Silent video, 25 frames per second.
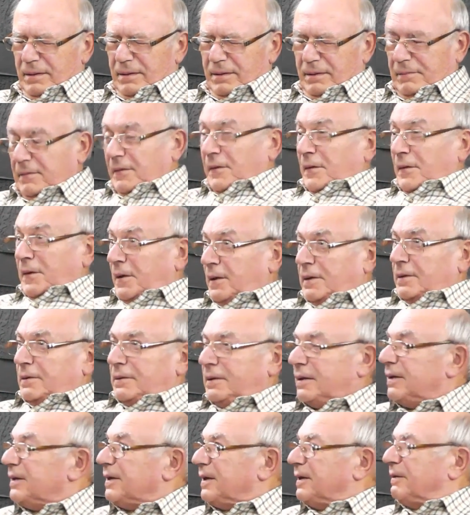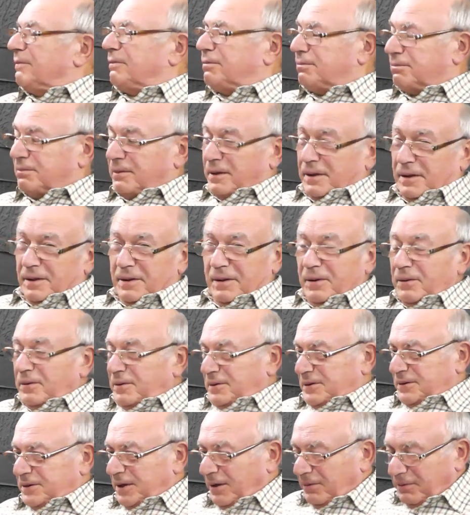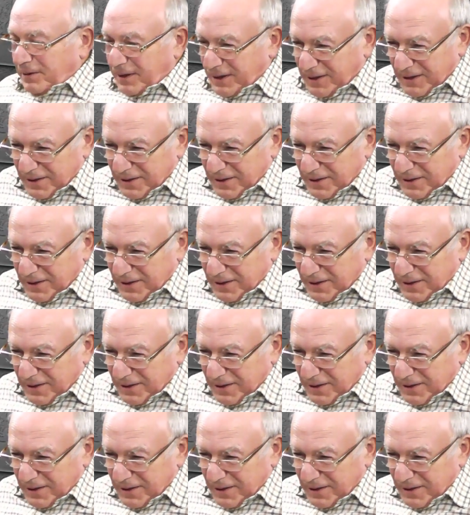Keith, it's finished. Oh, sorry,